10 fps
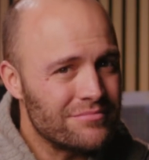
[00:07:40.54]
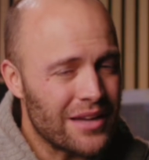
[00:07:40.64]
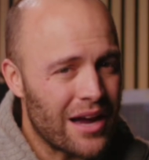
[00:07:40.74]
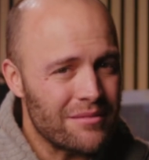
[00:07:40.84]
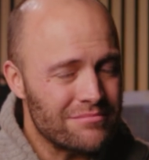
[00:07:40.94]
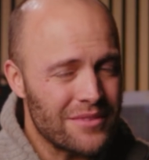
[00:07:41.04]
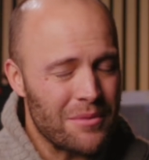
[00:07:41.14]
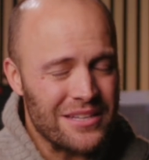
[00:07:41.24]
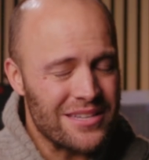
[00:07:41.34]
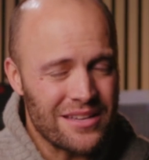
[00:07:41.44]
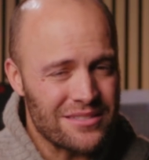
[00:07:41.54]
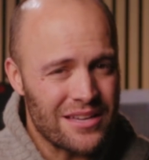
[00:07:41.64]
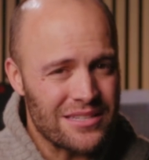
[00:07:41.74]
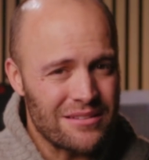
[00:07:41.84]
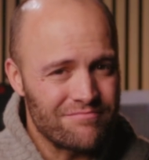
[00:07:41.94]
Not make sense,
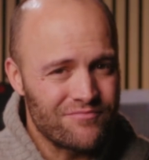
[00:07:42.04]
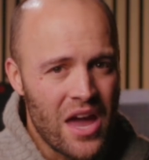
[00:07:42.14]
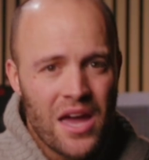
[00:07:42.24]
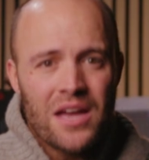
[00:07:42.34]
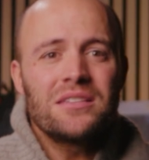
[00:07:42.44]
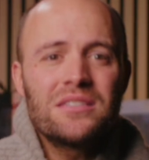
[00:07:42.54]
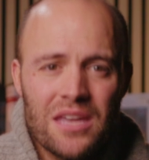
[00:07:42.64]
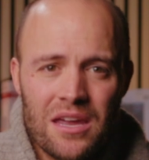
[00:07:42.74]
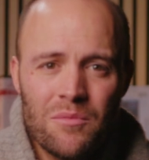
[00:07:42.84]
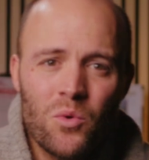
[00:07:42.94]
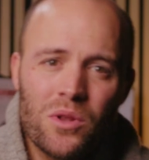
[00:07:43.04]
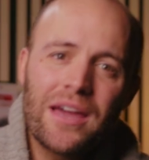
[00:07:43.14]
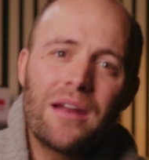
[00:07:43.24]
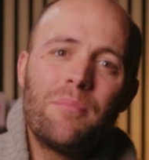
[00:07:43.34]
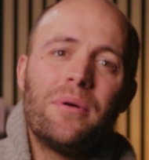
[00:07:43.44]
does it? Steam will
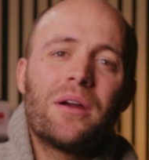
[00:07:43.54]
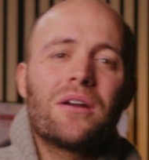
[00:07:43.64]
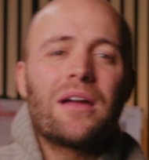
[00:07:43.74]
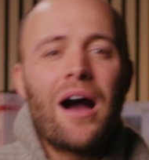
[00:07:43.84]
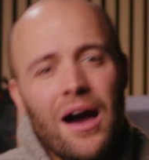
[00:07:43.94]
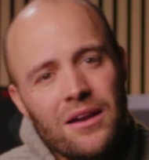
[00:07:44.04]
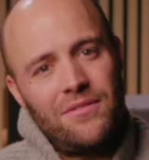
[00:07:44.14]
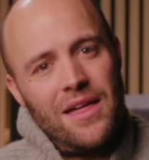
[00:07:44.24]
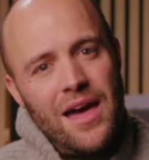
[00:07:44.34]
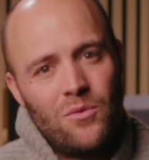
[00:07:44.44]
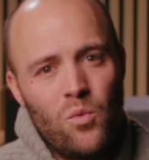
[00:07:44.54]
get a bigger cut of that.